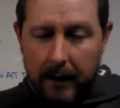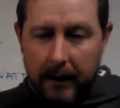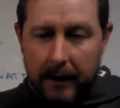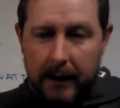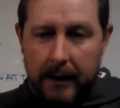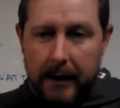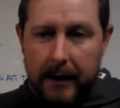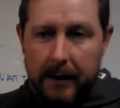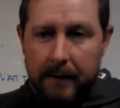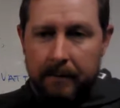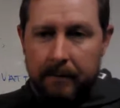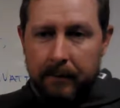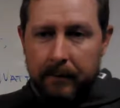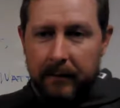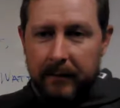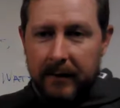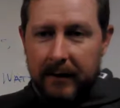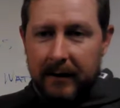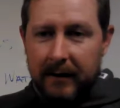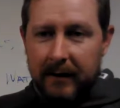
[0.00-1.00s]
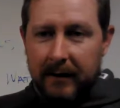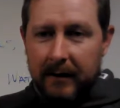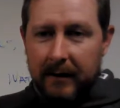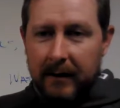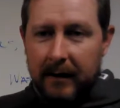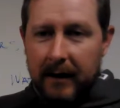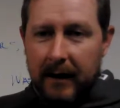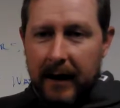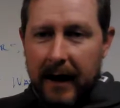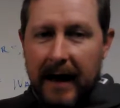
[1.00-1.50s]

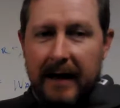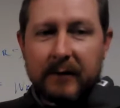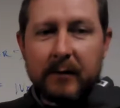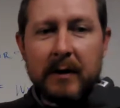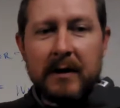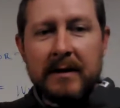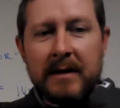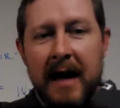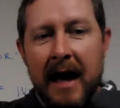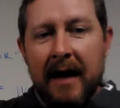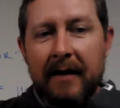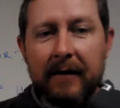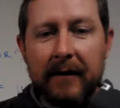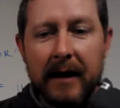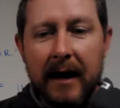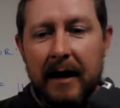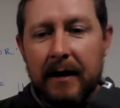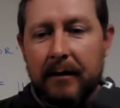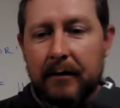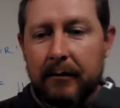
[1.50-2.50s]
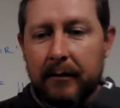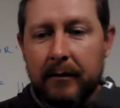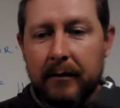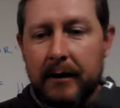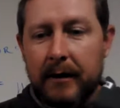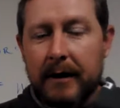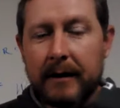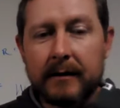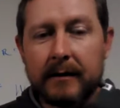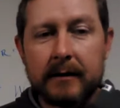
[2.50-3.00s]
As we navigate through
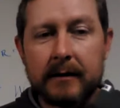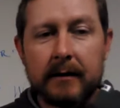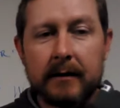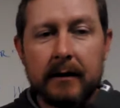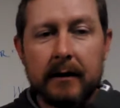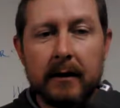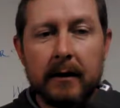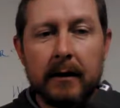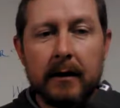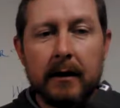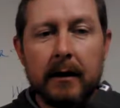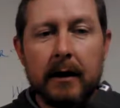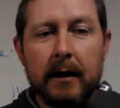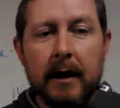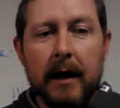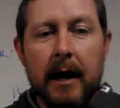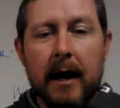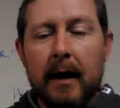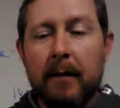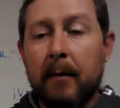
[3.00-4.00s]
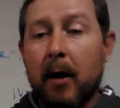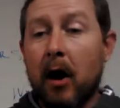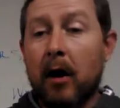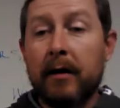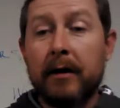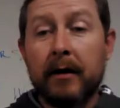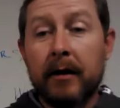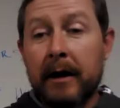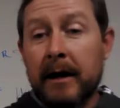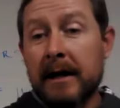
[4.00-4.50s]
this, are
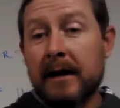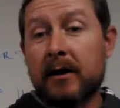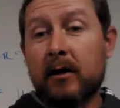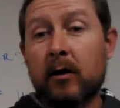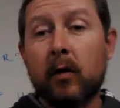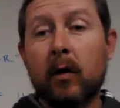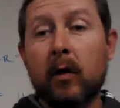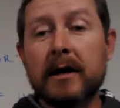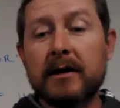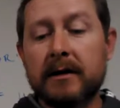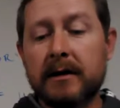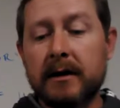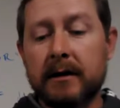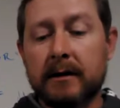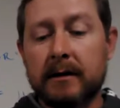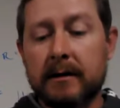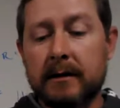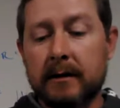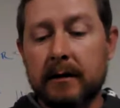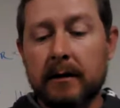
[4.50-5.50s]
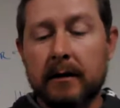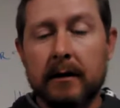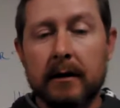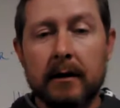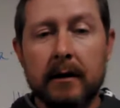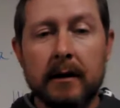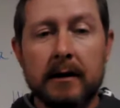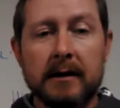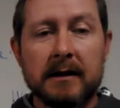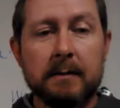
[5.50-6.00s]
there any questions
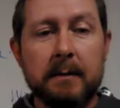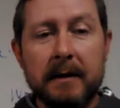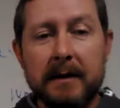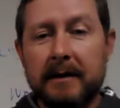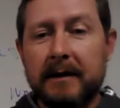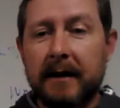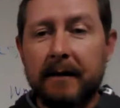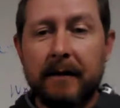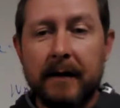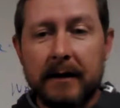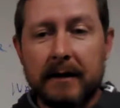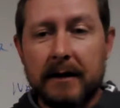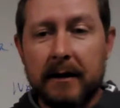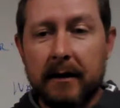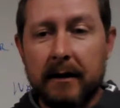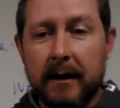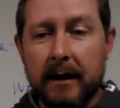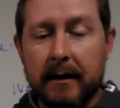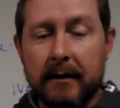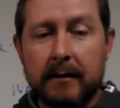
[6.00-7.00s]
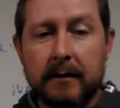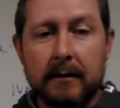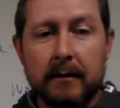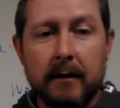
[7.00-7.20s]
specific to this?